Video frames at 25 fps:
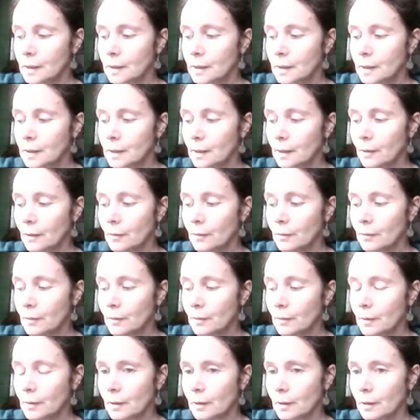So,
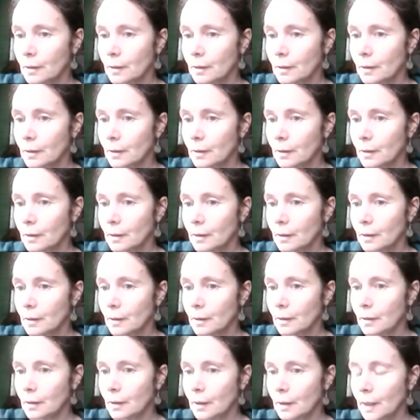
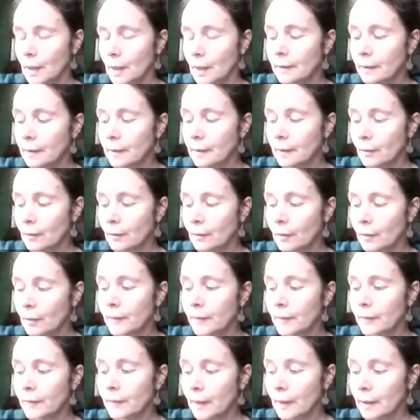and
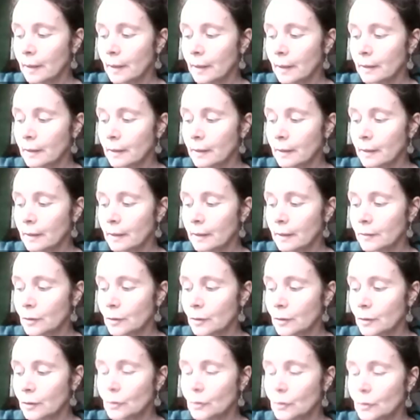the good
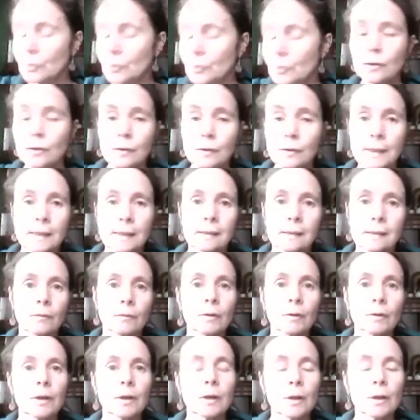news is there are
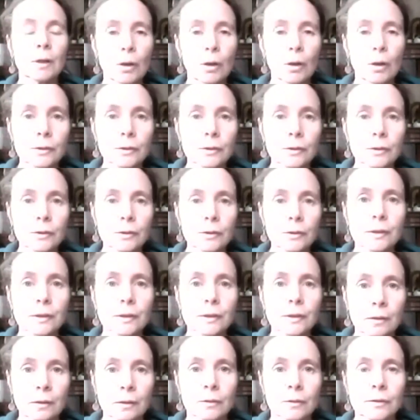lots and
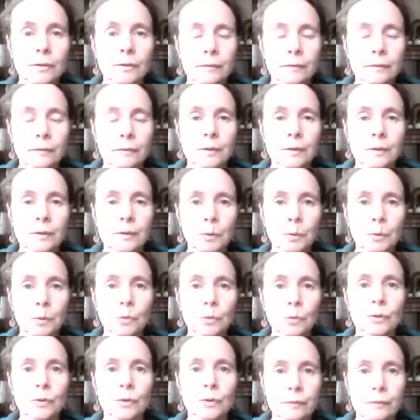lots of
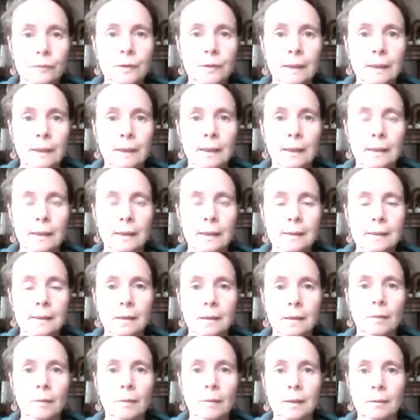supports for doing
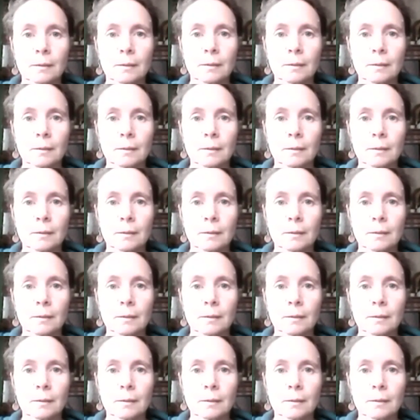this.